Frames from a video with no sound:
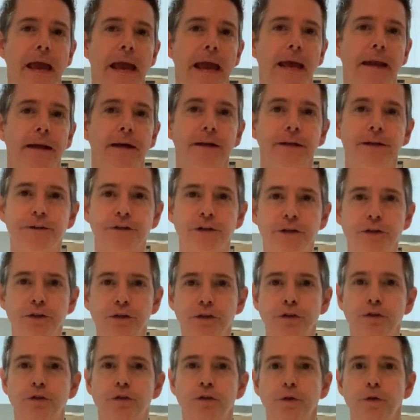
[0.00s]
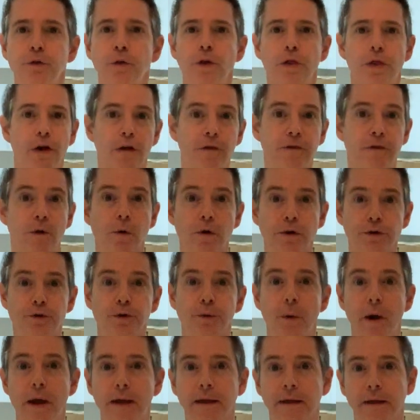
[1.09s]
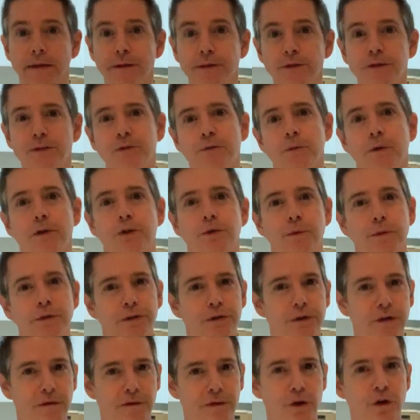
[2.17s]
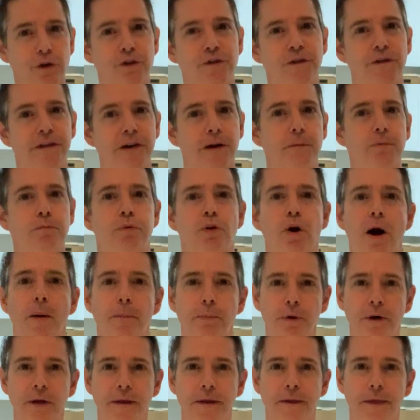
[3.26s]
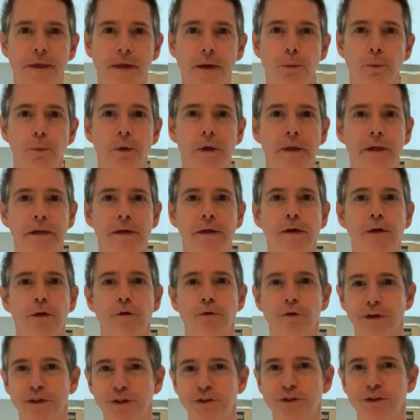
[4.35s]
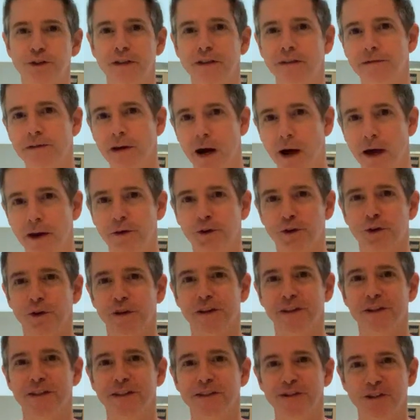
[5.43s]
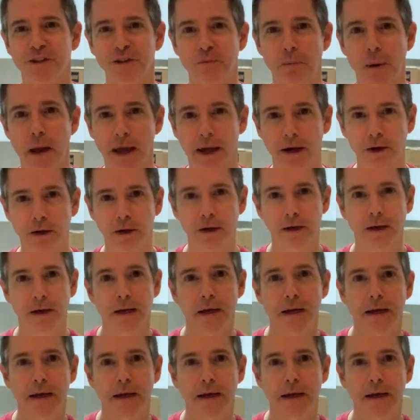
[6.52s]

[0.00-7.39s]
And in addition to The Force Awakens, which was the first film property that we received under the Disney banner,